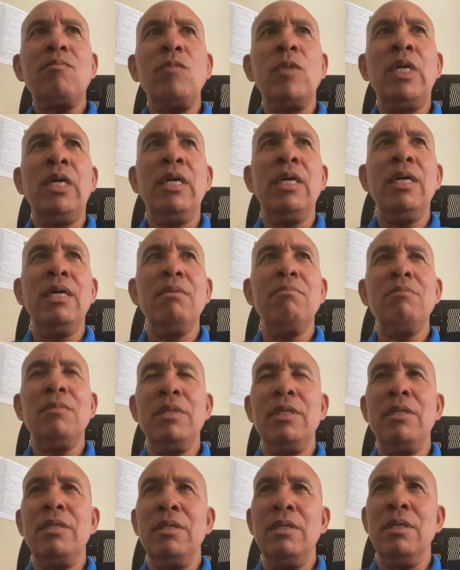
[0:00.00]
Learned
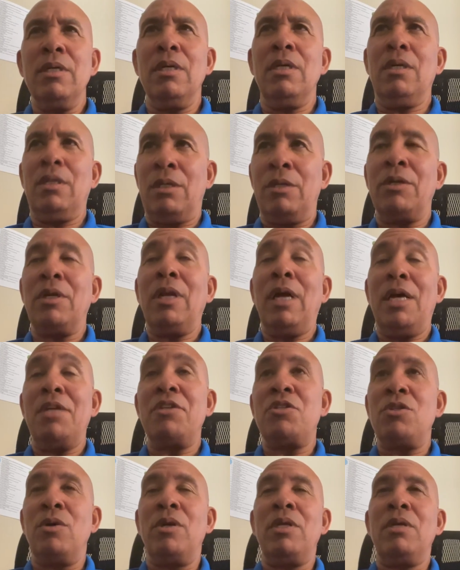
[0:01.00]
a
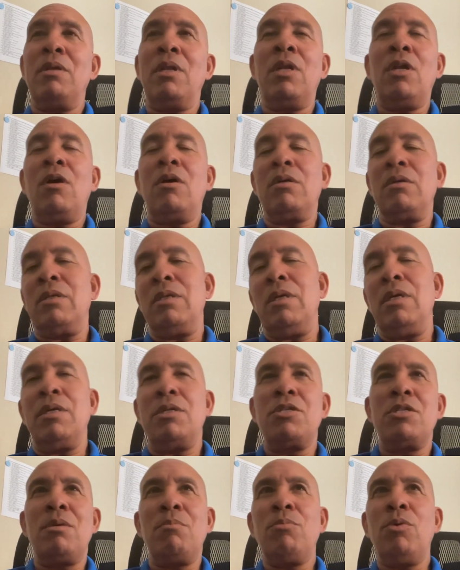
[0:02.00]
lot. So
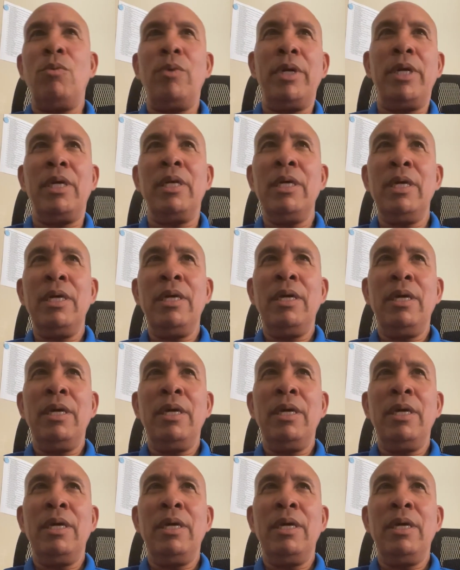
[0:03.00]
at some point,